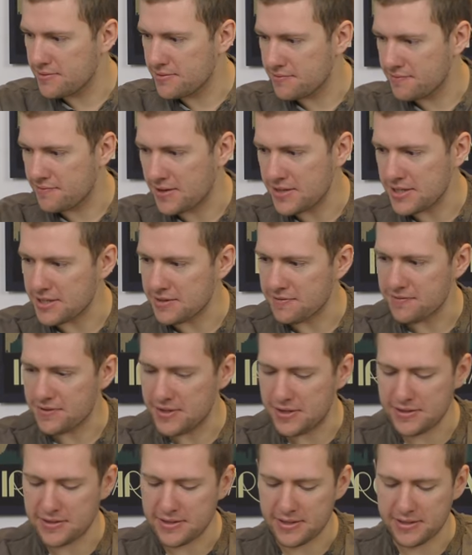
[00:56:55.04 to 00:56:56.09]
It's very
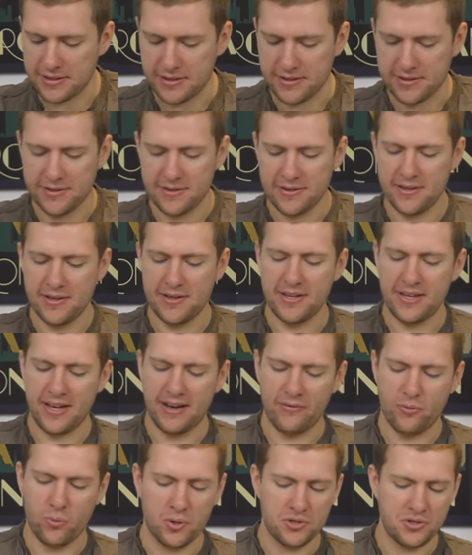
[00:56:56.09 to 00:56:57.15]
confusing, just you have
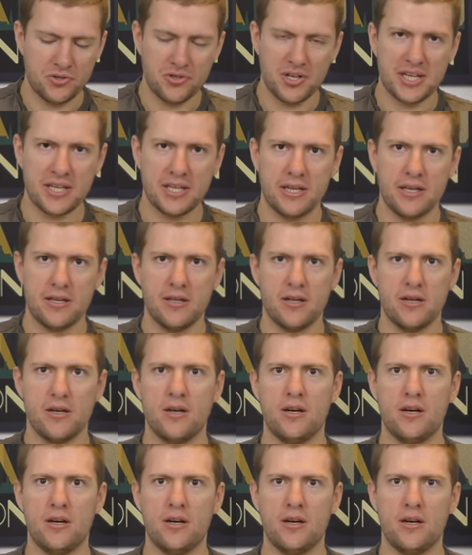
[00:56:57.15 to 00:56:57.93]
one drink and you're like,